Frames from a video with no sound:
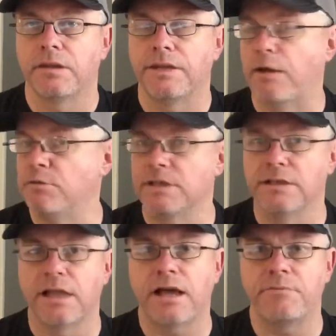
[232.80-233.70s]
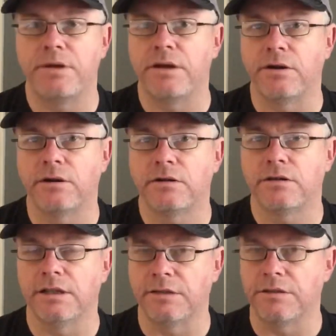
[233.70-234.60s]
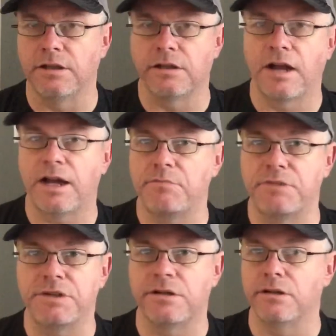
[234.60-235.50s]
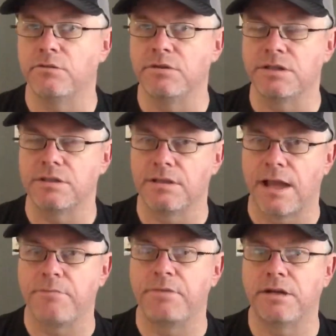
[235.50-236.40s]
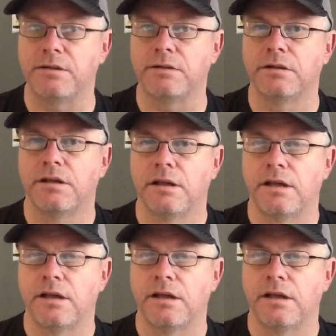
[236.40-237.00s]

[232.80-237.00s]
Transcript: that was a lot better. The cotton material was a lot better